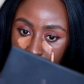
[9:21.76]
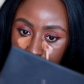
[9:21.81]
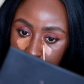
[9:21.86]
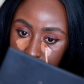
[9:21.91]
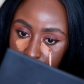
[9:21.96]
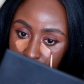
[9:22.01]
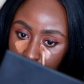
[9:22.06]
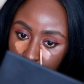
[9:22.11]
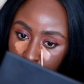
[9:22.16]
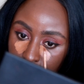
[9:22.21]

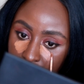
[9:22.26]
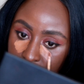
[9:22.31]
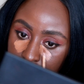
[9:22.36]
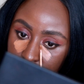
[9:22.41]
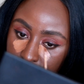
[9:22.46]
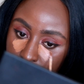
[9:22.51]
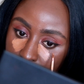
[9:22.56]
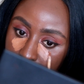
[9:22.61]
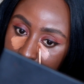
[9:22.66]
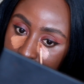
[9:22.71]
So
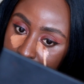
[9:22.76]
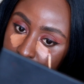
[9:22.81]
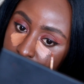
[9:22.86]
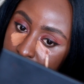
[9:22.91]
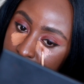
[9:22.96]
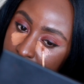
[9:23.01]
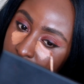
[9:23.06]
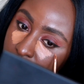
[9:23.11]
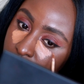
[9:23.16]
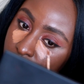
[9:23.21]
after I'd
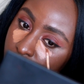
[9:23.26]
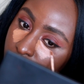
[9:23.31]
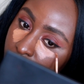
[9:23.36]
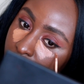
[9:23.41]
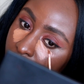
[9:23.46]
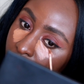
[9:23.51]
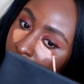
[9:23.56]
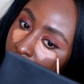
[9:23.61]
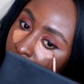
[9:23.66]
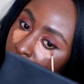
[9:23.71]
been stood
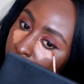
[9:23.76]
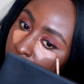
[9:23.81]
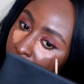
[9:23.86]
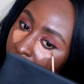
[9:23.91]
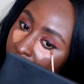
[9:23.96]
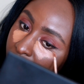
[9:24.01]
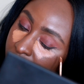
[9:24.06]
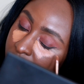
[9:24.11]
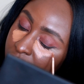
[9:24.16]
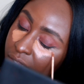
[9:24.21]
up,
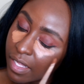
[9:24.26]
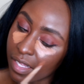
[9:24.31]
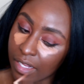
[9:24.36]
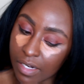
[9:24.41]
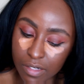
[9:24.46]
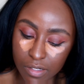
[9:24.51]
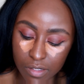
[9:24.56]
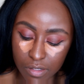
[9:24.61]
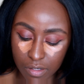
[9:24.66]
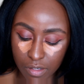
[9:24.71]
I
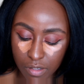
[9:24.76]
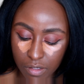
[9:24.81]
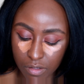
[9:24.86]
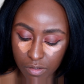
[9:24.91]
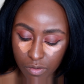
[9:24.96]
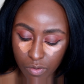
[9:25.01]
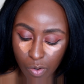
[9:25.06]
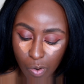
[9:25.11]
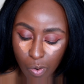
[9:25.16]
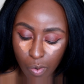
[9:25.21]
then
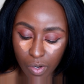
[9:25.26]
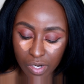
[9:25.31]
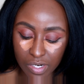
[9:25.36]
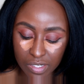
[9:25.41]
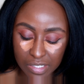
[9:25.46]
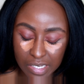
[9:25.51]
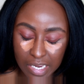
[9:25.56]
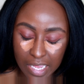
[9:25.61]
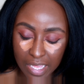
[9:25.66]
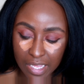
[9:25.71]
got a
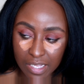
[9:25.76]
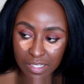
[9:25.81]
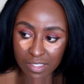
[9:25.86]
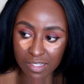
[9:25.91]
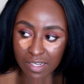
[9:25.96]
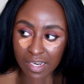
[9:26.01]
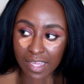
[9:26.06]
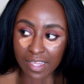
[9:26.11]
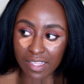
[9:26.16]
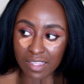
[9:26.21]

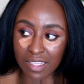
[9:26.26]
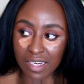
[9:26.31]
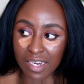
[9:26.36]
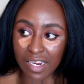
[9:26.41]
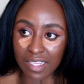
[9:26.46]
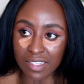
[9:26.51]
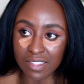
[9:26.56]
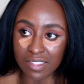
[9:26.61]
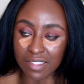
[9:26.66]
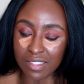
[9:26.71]
text like the
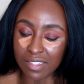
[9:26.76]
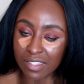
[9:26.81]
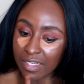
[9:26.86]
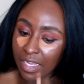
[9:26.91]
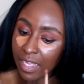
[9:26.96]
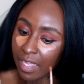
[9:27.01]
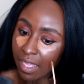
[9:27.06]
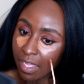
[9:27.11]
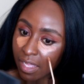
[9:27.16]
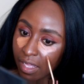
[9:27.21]
next
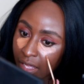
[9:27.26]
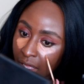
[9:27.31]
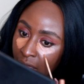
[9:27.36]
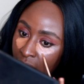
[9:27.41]
day